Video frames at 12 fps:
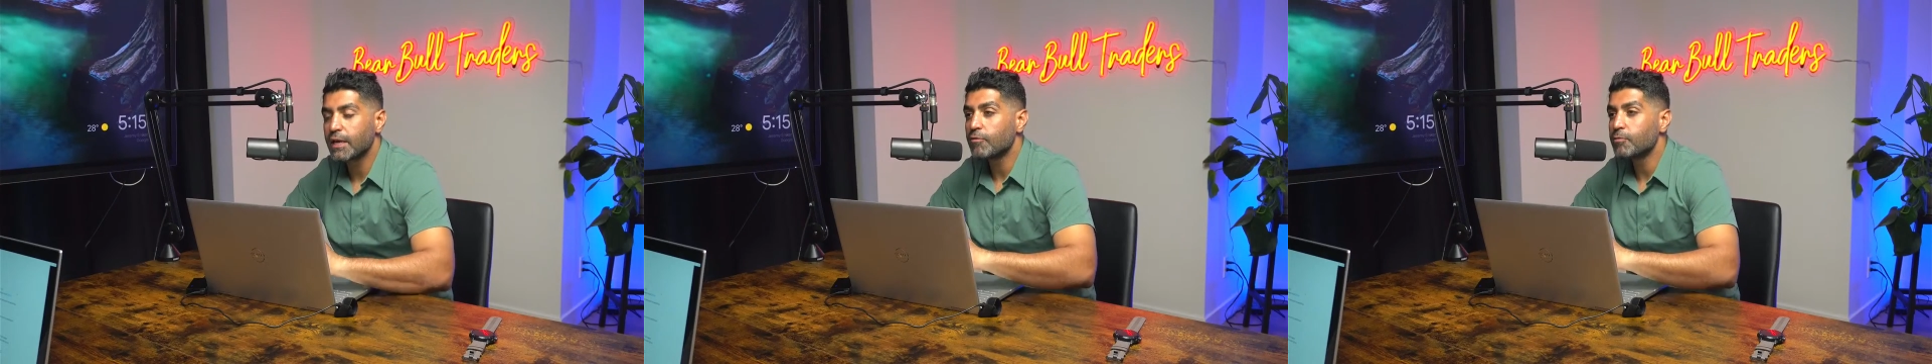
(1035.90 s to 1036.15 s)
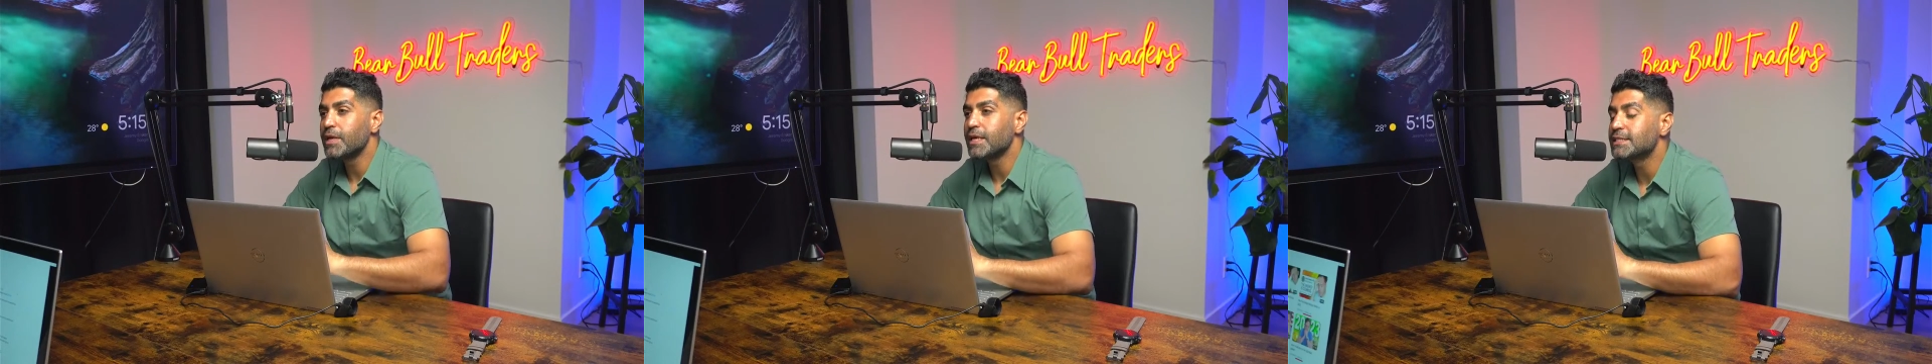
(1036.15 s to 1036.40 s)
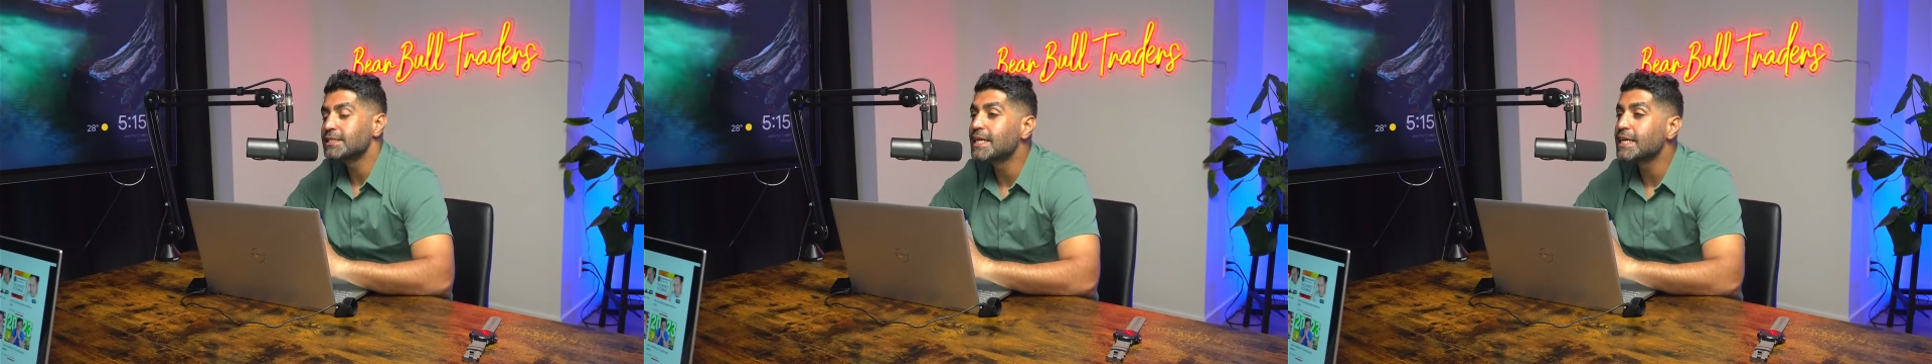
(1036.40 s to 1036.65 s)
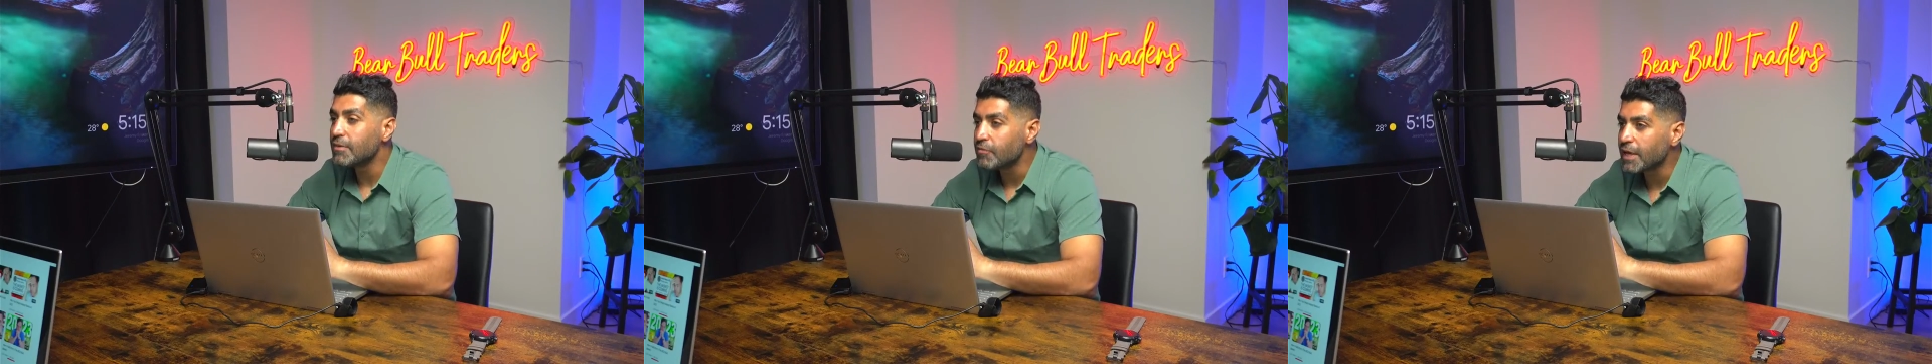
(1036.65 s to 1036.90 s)
of being
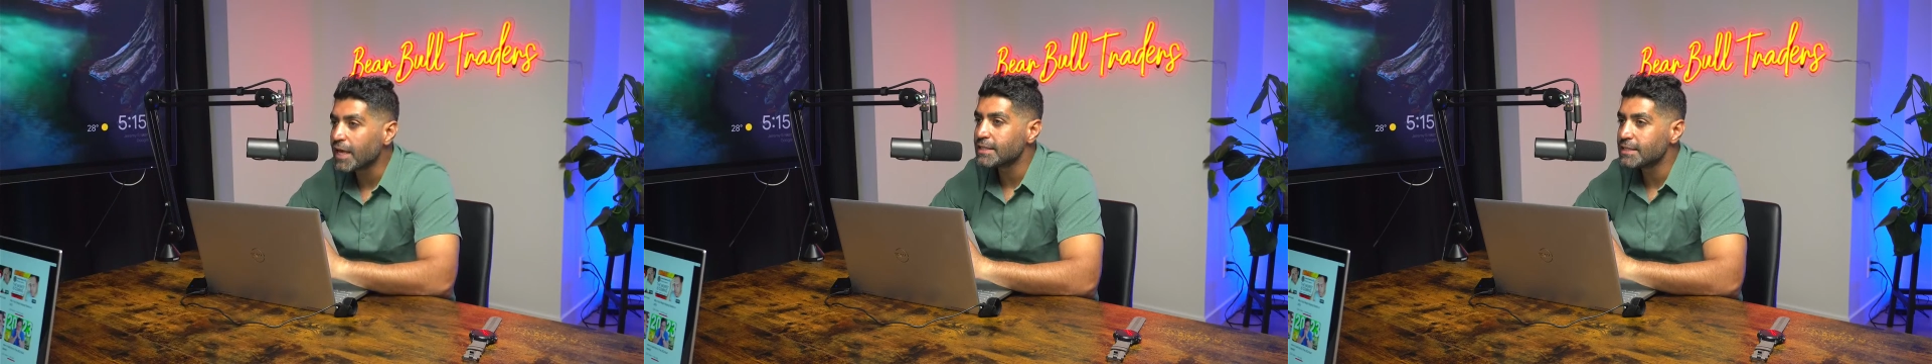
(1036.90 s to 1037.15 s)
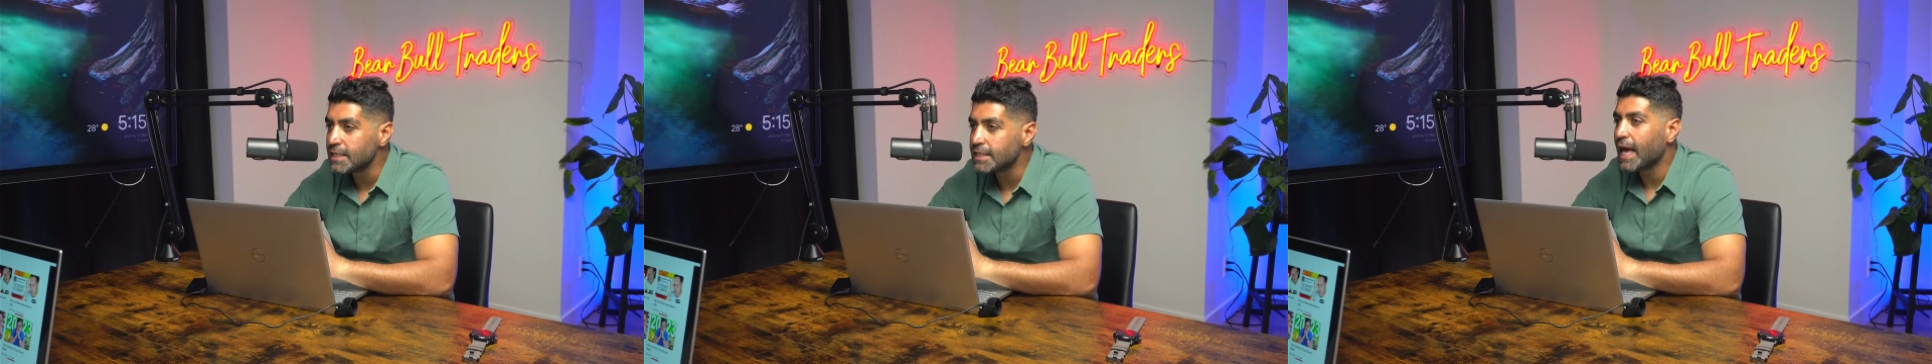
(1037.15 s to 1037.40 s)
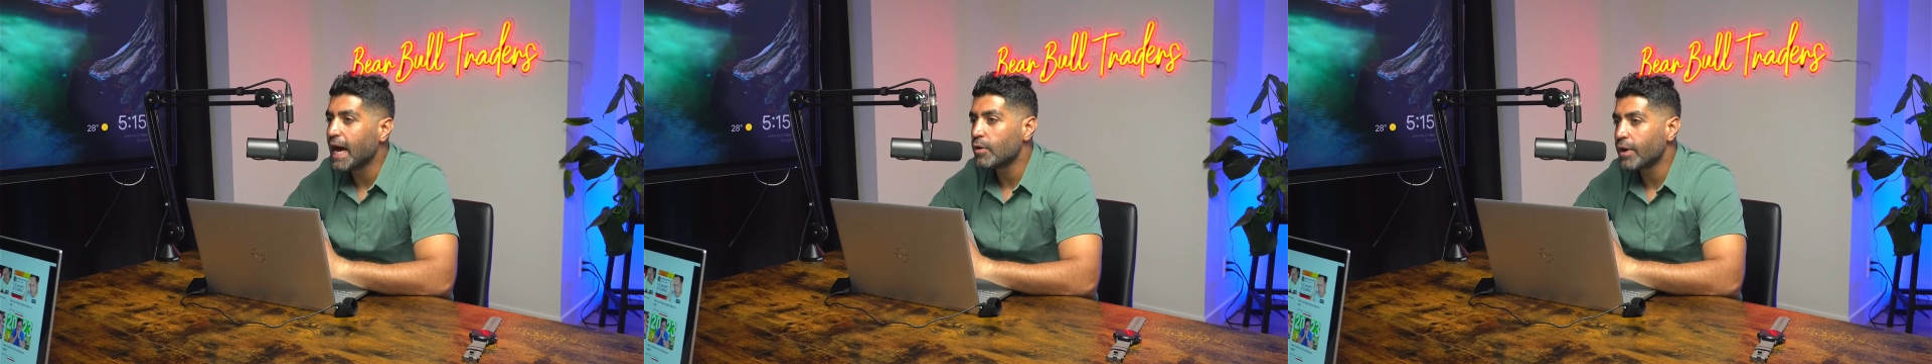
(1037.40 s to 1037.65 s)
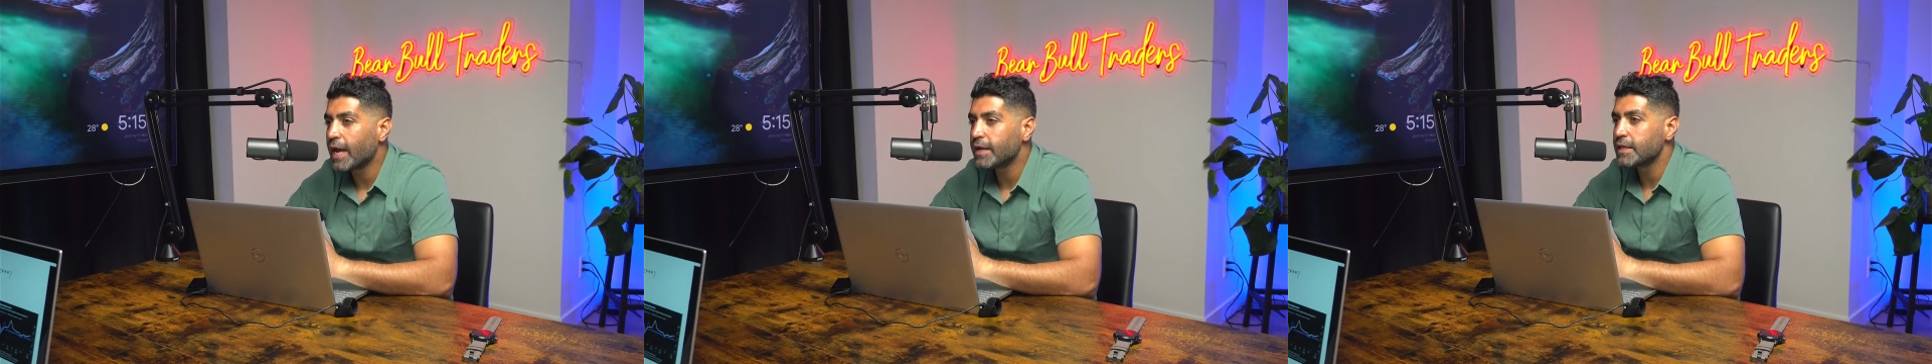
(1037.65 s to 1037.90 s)
significantly down